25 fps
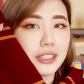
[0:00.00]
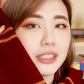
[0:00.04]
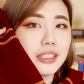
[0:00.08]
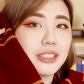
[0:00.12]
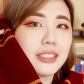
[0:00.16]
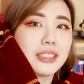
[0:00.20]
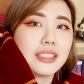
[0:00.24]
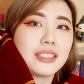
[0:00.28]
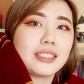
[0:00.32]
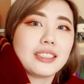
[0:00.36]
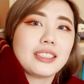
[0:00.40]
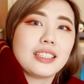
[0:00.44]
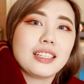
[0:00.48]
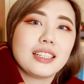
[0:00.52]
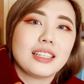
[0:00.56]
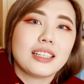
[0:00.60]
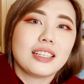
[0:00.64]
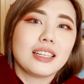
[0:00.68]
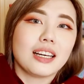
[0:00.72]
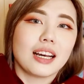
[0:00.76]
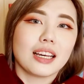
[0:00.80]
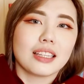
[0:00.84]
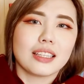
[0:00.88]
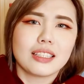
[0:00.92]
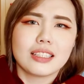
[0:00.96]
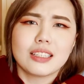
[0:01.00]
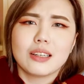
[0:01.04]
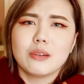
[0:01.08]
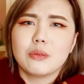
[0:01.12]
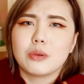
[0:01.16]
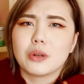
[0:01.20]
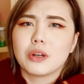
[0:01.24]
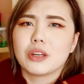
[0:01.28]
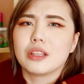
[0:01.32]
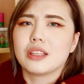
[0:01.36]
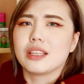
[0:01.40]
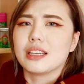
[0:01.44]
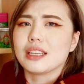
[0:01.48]
this. I think I
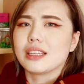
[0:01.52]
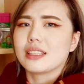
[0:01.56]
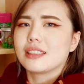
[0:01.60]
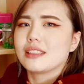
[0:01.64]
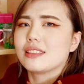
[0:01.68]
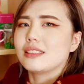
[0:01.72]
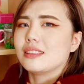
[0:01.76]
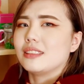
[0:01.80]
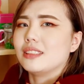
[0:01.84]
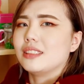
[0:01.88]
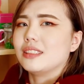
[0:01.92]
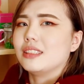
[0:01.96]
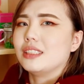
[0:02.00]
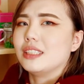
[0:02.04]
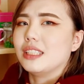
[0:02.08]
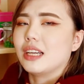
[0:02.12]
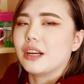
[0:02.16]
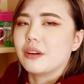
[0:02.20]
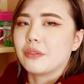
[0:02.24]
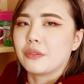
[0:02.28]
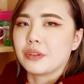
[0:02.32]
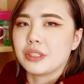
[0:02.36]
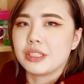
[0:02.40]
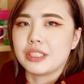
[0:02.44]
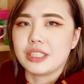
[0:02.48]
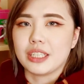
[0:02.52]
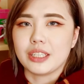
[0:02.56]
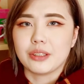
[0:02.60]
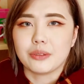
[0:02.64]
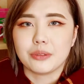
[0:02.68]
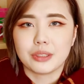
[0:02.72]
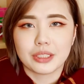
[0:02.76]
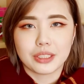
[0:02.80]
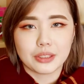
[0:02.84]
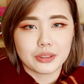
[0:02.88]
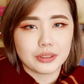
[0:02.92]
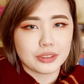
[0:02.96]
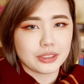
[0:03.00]
wore it like nearly every day
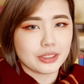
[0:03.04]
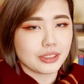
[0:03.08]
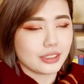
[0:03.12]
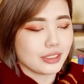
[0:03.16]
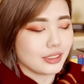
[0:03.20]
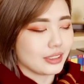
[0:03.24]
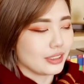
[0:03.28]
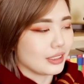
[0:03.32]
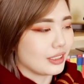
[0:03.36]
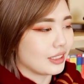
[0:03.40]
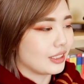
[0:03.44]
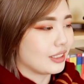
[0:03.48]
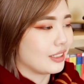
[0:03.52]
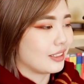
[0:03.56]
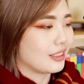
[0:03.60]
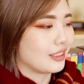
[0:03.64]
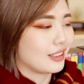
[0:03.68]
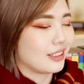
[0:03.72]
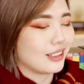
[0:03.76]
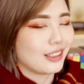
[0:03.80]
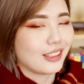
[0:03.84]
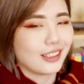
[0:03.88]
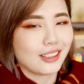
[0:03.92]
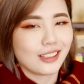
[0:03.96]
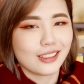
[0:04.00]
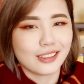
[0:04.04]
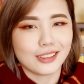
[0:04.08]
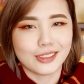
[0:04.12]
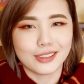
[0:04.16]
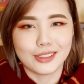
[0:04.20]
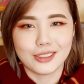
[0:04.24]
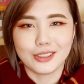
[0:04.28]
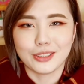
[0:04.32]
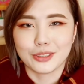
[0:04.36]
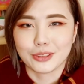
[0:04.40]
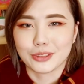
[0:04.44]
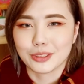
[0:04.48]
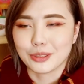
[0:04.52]
when I was in
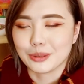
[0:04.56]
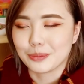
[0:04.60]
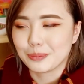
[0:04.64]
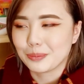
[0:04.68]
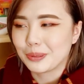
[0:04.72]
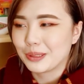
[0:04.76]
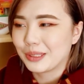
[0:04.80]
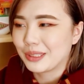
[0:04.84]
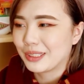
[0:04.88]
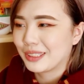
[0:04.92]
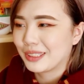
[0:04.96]
Europe.